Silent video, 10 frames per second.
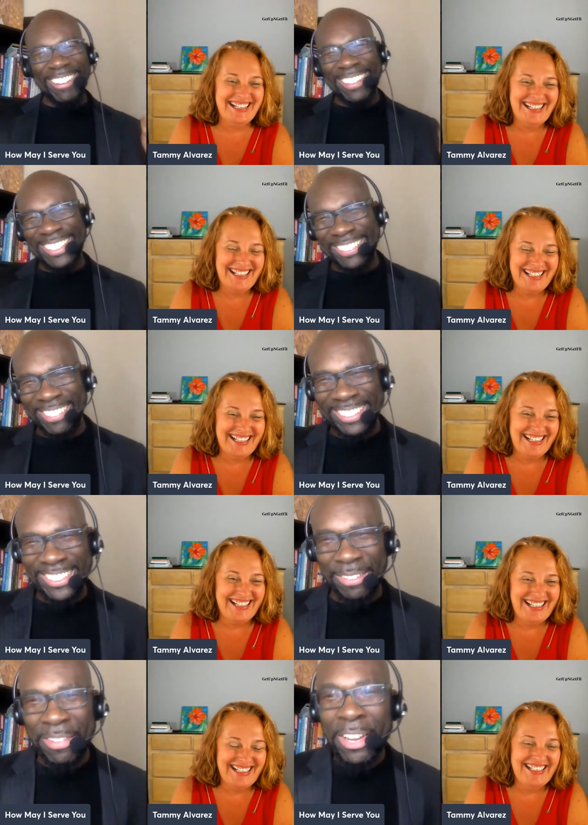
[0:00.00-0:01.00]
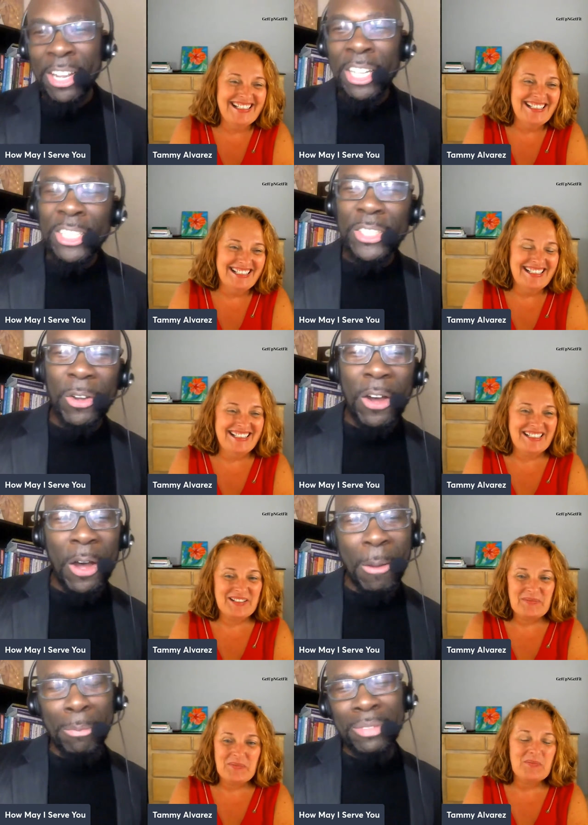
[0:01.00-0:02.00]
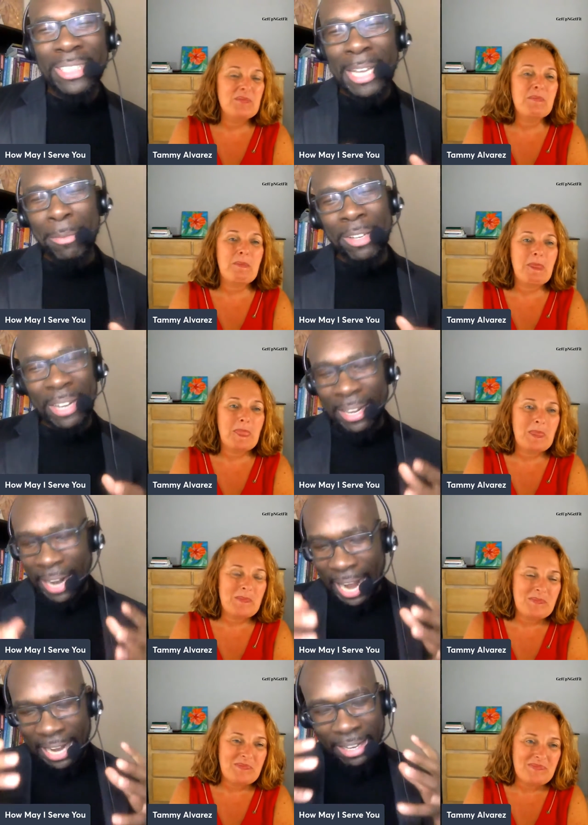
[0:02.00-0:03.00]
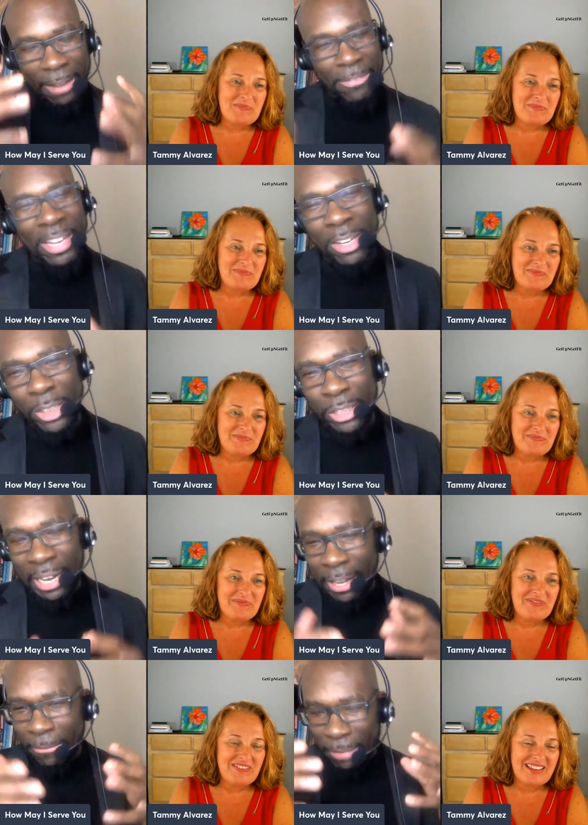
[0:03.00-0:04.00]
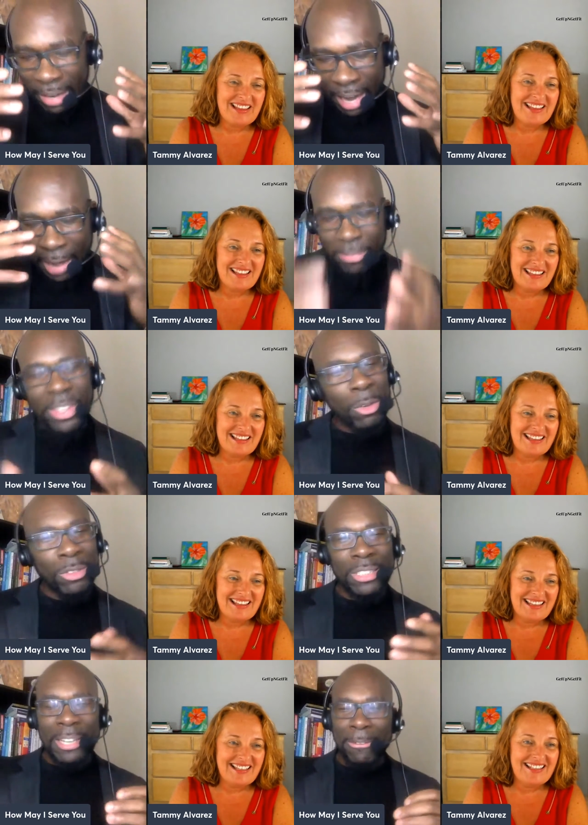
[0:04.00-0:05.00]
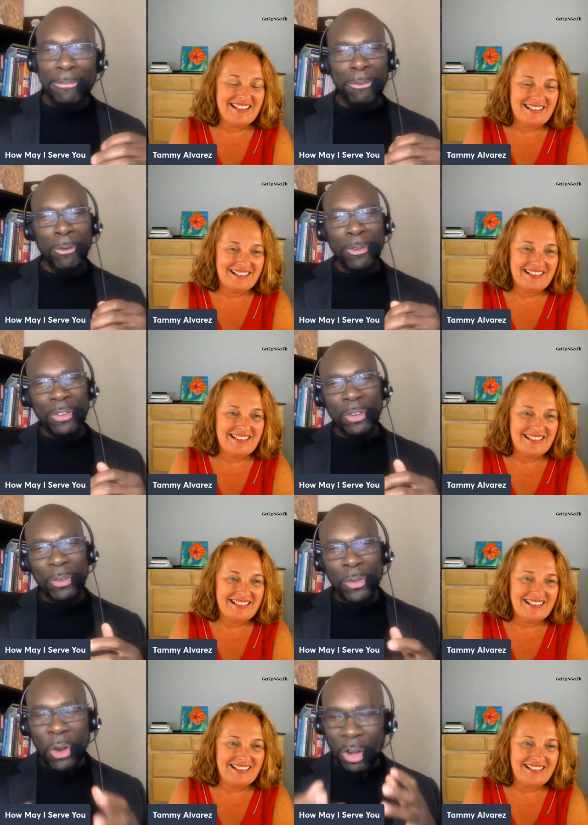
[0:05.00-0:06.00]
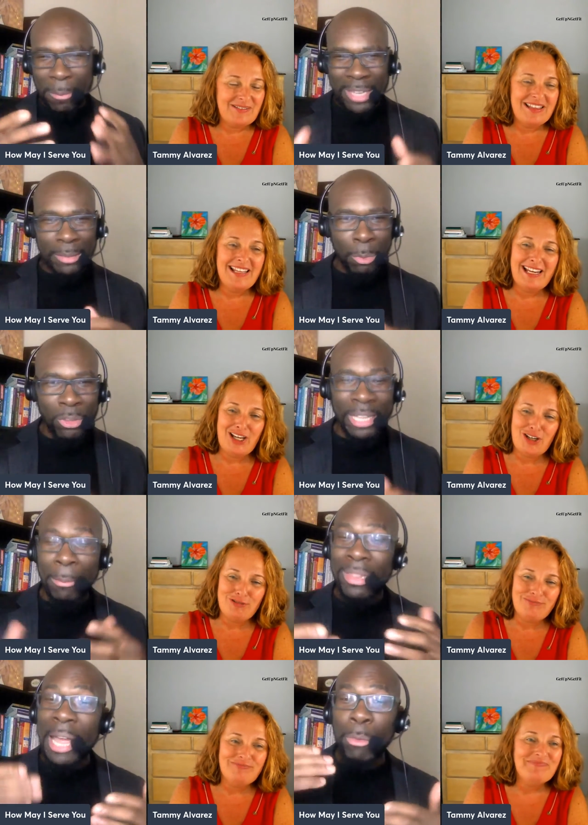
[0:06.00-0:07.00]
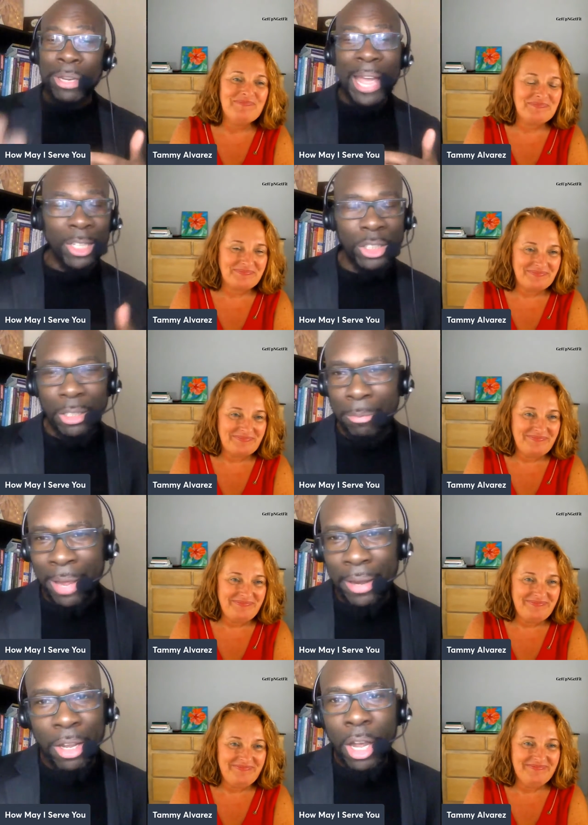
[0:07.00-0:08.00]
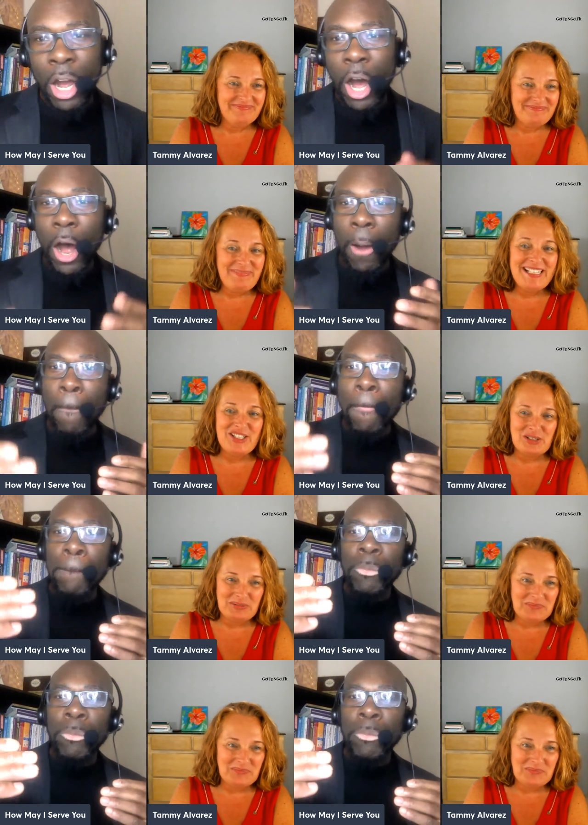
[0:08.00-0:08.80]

Speaker 1: awesome, awesome. So um, Tammy, like I love the energy. I love everything you stand for. You know, you are an amazing person. I'm glad we actually met. Um, Me too.